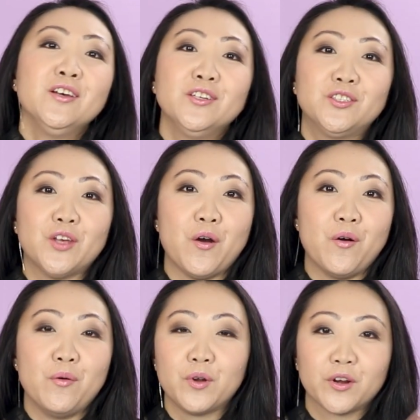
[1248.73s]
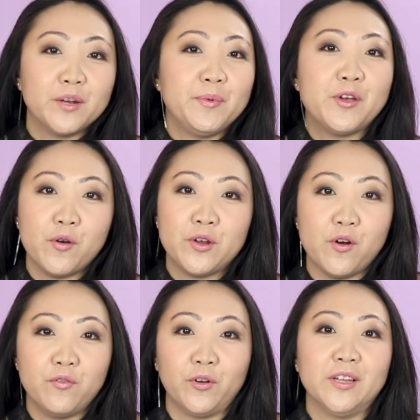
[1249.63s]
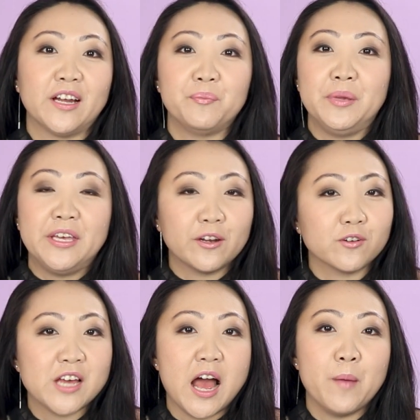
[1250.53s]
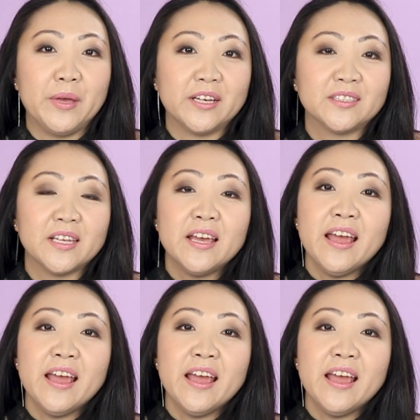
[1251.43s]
so we're gonna be going over a lot of beginner topics